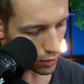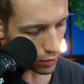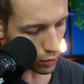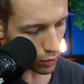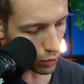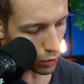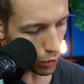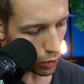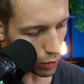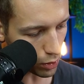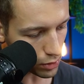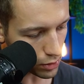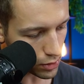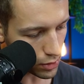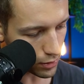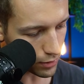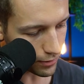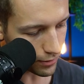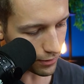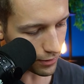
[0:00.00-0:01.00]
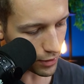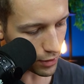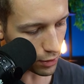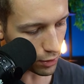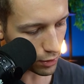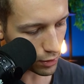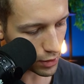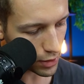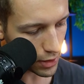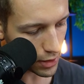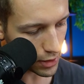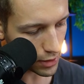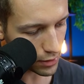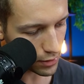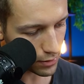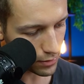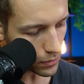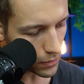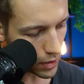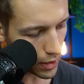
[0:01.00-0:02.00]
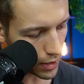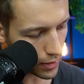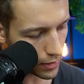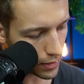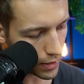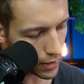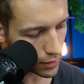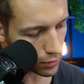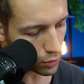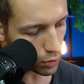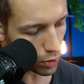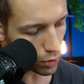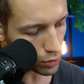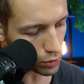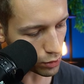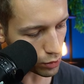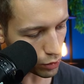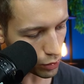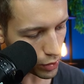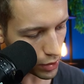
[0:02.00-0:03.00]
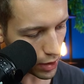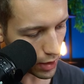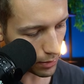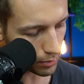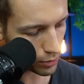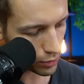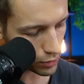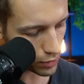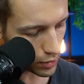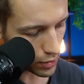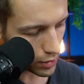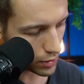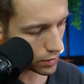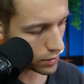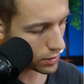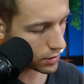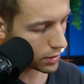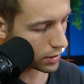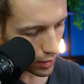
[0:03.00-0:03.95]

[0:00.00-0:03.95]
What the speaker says: gold video card, and then go to computers,